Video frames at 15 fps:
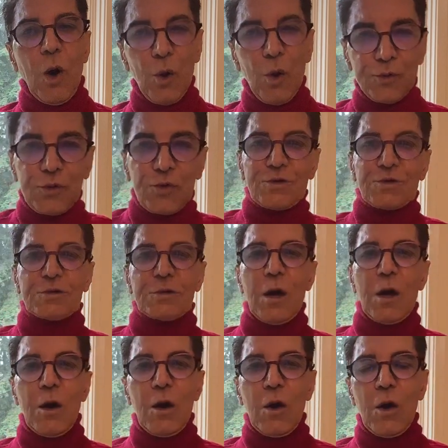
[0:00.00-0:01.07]

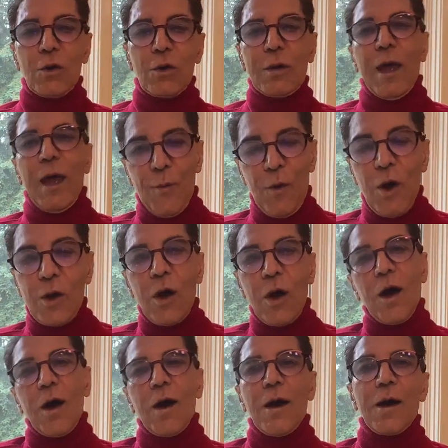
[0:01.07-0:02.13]
ultrasound,
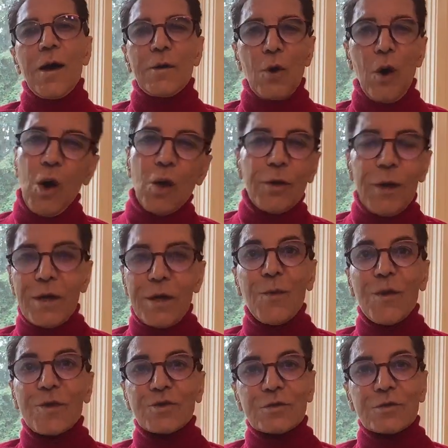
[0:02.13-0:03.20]
MRI, all the
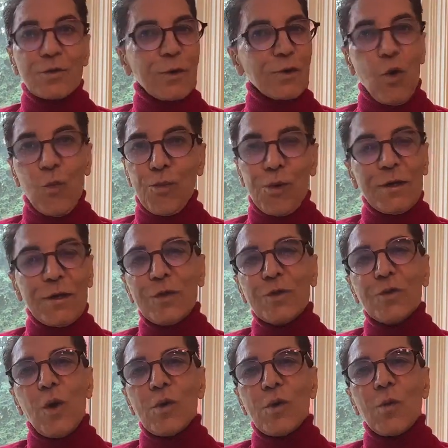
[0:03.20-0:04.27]
images were
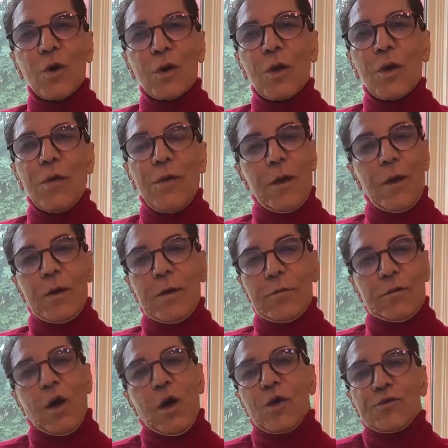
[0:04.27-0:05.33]
completely normal.
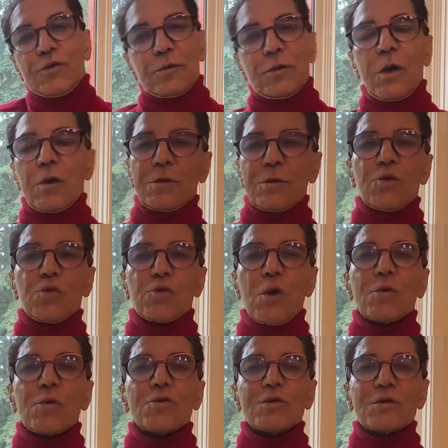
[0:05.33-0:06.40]
The
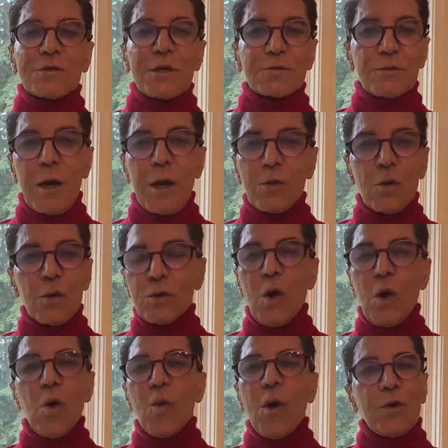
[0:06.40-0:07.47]
urologist says, I don't
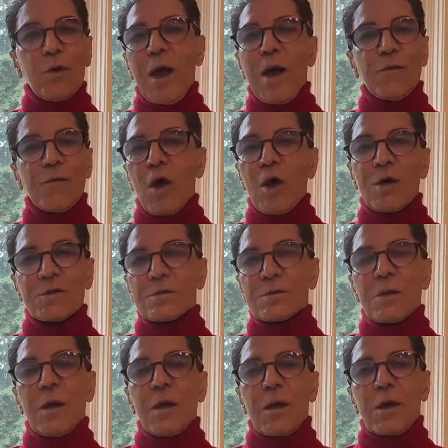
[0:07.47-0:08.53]
know why you have
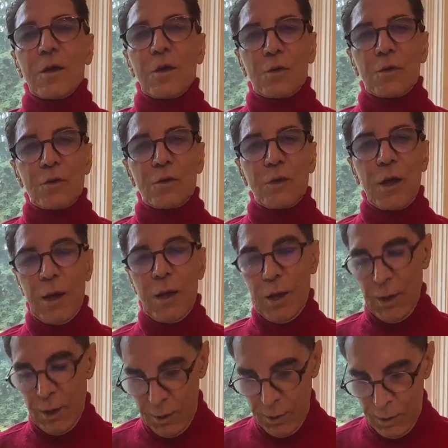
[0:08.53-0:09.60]
lost
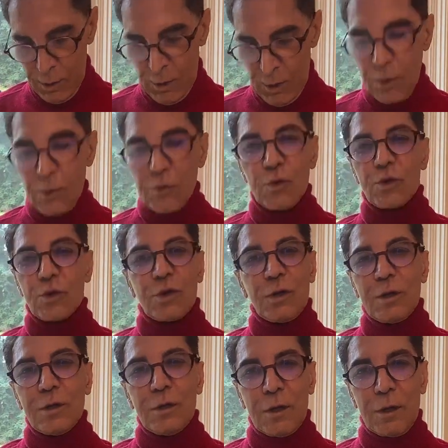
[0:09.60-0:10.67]
your
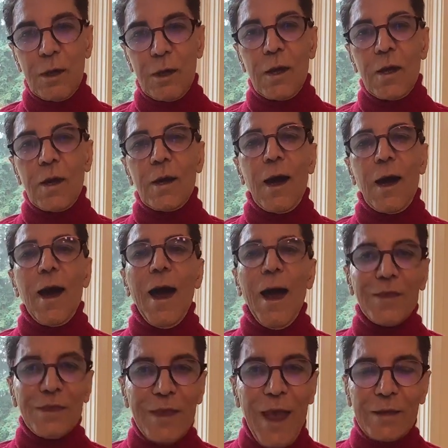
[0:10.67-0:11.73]
kidney.
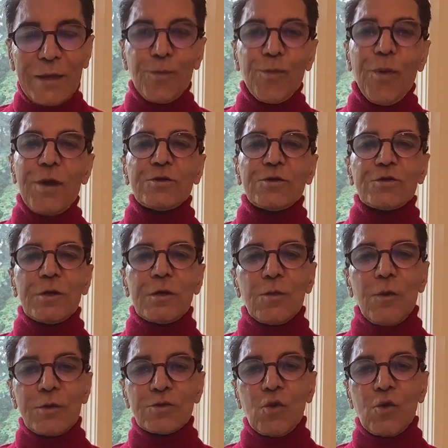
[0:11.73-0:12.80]
And that
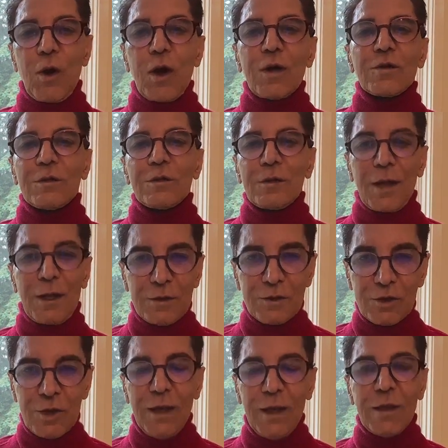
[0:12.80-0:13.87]
patient was quite
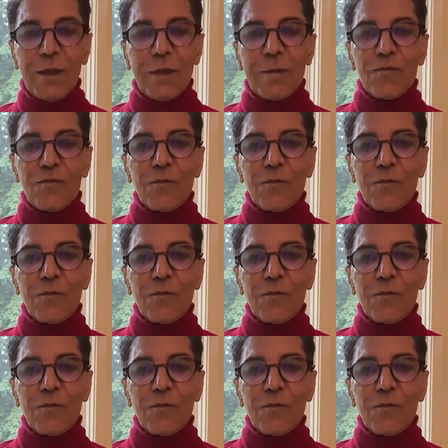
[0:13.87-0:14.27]
intelligent,